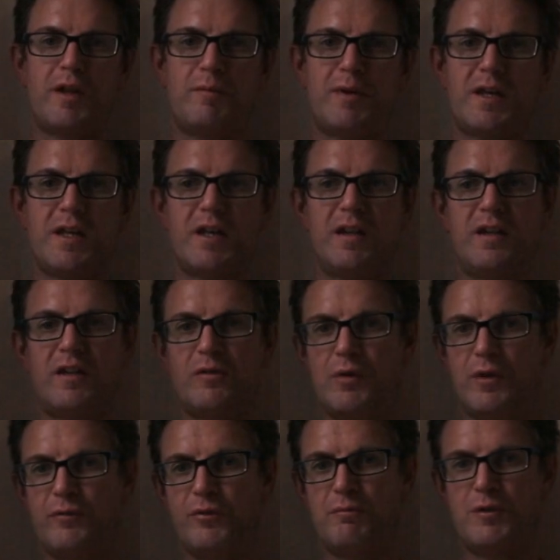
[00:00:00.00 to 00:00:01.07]
there be another
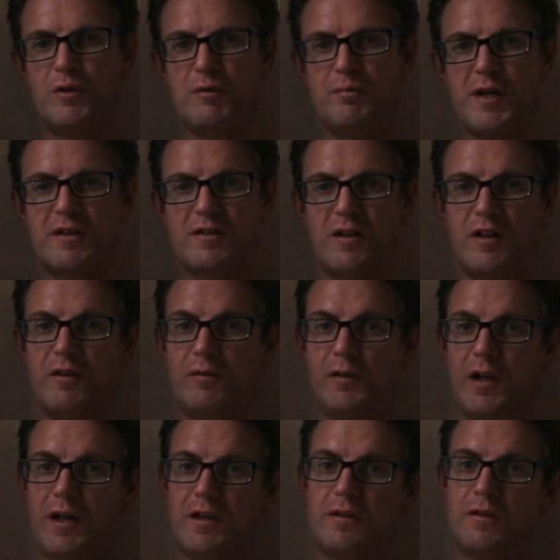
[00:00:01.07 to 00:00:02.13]
one from Budapest?
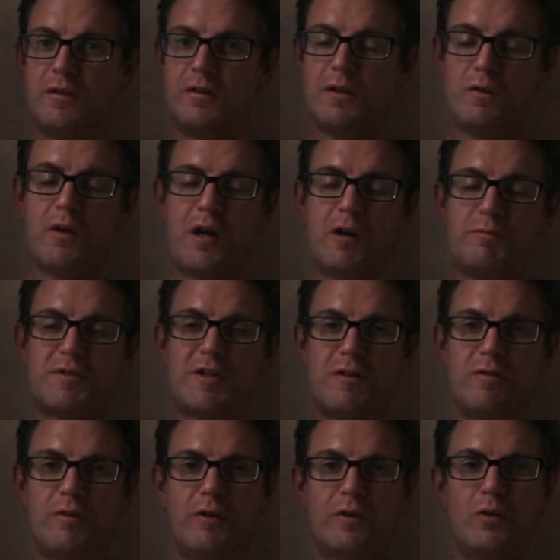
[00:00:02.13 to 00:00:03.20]
Well, I do hope
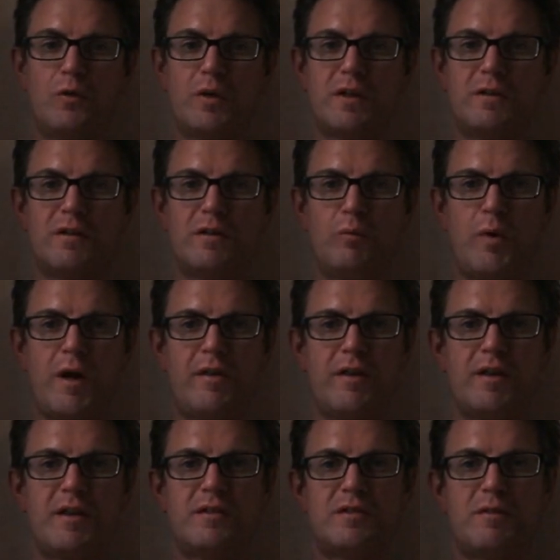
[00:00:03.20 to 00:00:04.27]
so. According to the
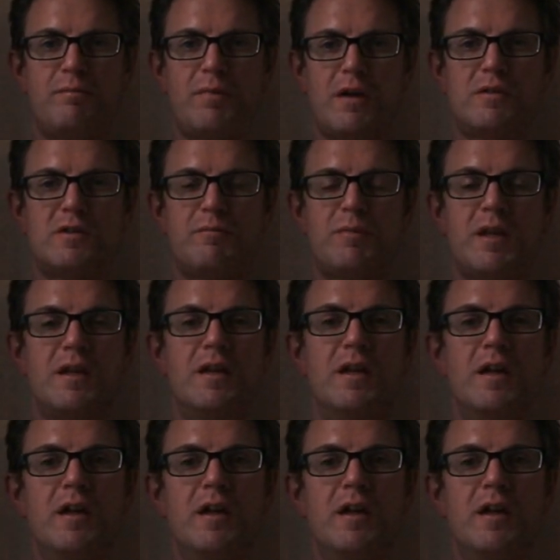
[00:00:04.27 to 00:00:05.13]
weather, it's supposed to be